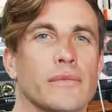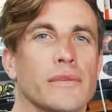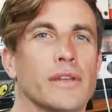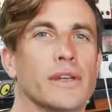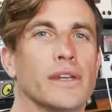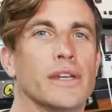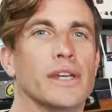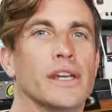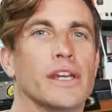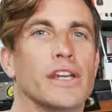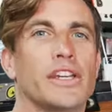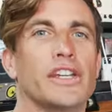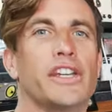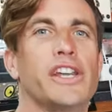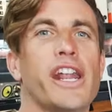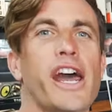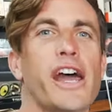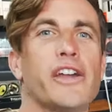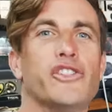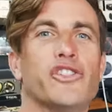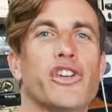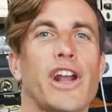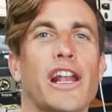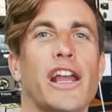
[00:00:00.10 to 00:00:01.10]

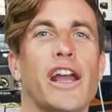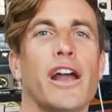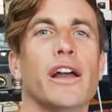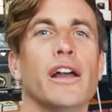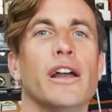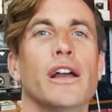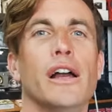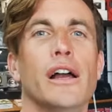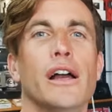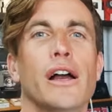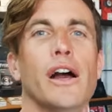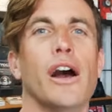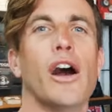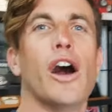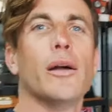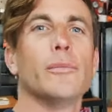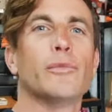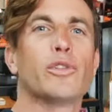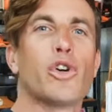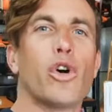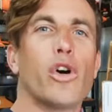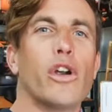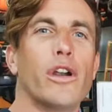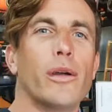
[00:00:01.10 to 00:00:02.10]
G'day Australia,
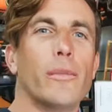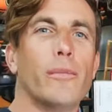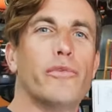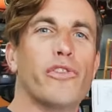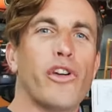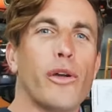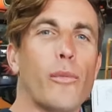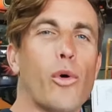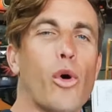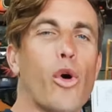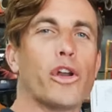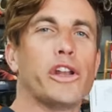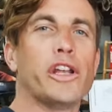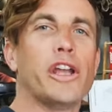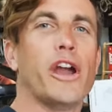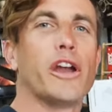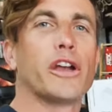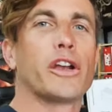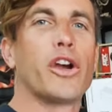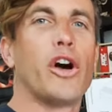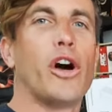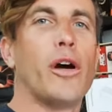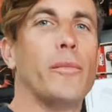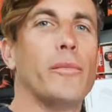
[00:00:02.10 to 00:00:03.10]
I'm Coram from
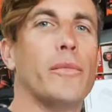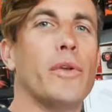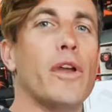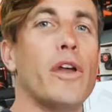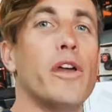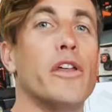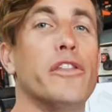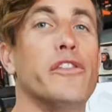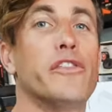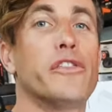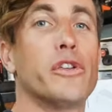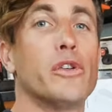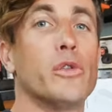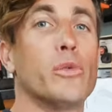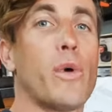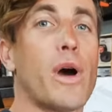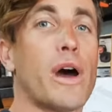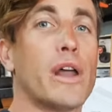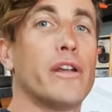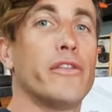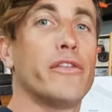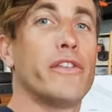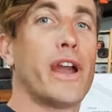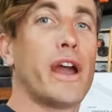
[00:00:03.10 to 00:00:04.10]
AudioCom. Through
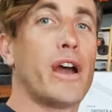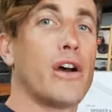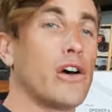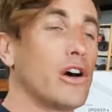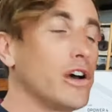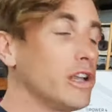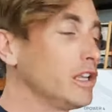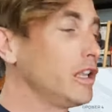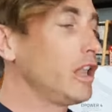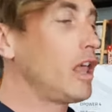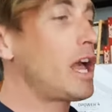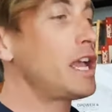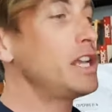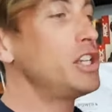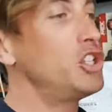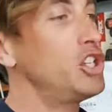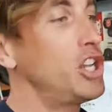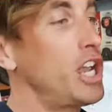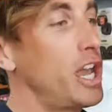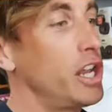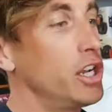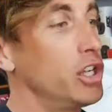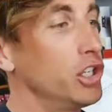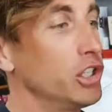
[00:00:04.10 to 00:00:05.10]
one of our online
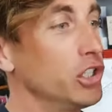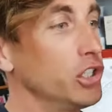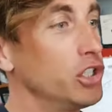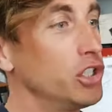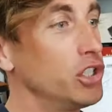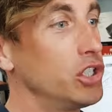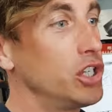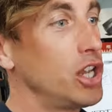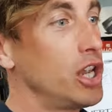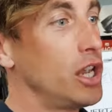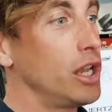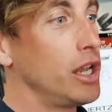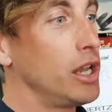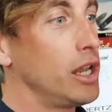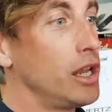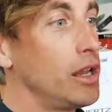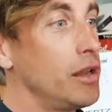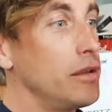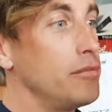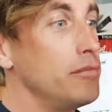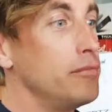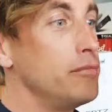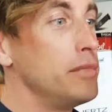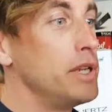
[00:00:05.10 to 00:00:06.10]
channels,
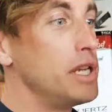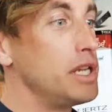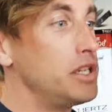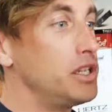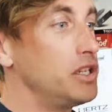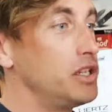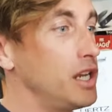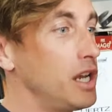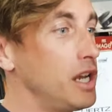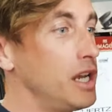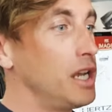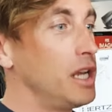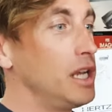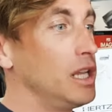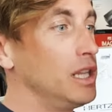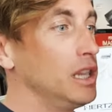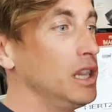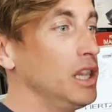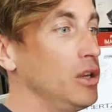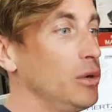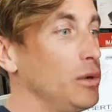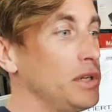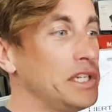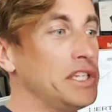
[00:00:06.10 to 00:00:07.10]
Mr.
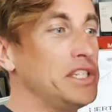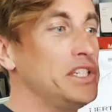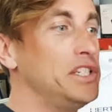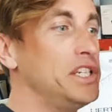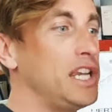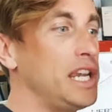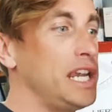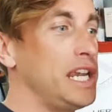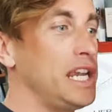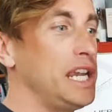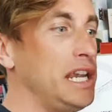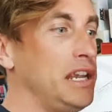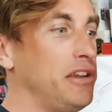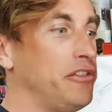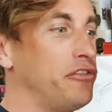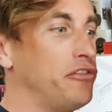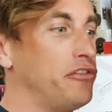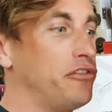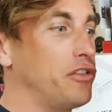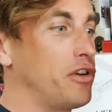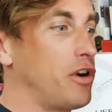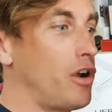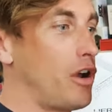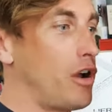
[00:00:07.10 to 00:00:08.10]
Lewis D
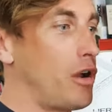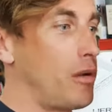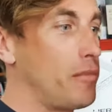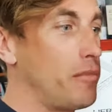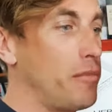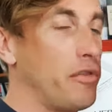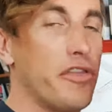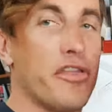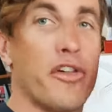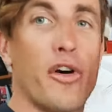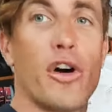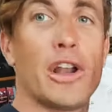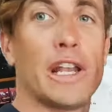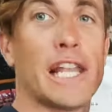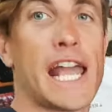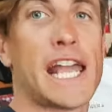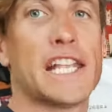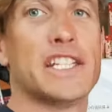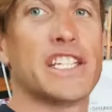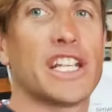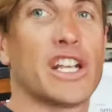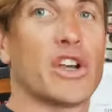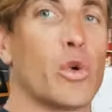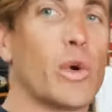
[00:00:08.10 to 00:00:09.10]
from
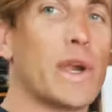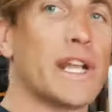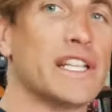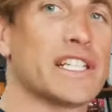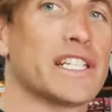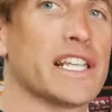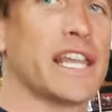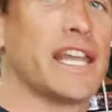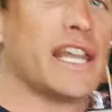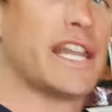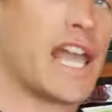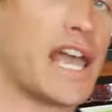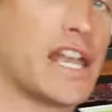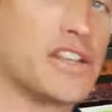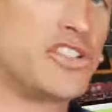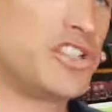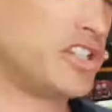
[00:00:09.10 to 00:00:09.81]
Thornlands in Queensland has